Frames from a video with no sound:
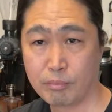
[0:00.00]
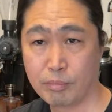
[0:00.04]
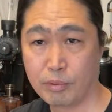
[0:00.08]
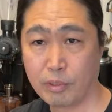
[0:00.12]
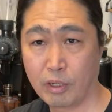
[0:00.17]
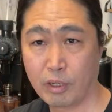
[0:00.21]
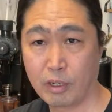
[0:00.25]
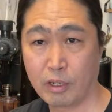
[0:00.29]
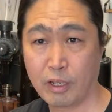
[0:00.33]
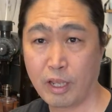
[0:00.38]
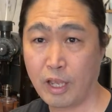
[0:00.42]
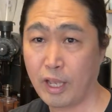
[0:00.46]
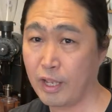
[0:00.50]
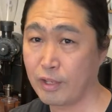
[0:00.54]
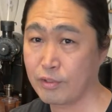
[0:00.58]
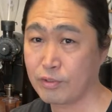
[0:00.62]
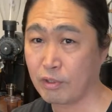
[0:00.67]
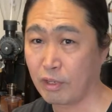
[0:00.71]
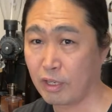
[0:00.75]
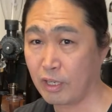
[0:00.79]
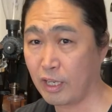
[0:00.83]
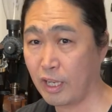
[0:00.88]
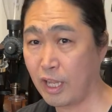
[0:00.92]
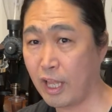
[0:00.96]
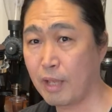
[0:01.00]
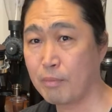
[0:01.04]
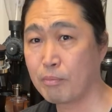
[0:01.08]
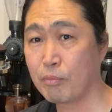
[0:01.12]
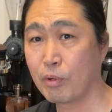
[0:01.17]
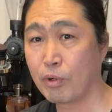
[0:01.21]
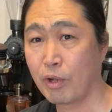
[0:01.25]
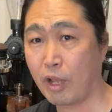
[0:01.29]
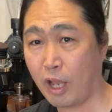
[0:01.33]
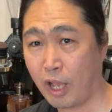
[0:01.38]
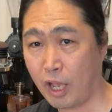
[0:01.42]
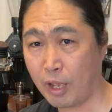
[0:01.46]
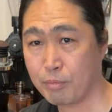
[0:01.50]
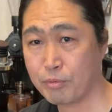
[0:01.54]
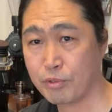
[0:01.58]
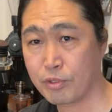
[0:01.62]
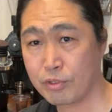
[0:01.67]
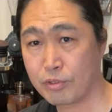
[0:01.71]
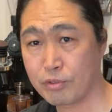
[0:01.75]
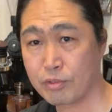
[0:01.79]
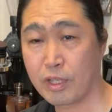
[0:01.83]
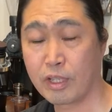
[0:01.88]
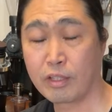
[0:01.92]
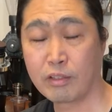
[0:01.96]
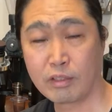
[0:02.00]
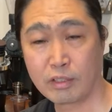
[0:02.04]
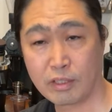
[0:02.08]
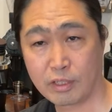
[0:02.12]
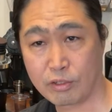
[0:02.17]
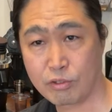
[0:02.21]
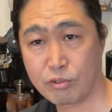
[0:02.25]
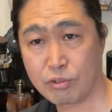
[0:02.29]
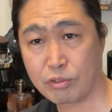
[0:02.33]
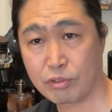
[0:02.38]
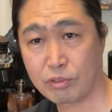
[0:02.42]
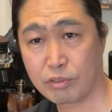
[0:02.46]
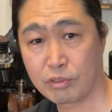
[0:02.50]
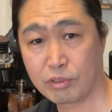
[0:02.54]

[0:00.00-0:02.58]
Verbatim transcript: uh, has a lot more options than niche.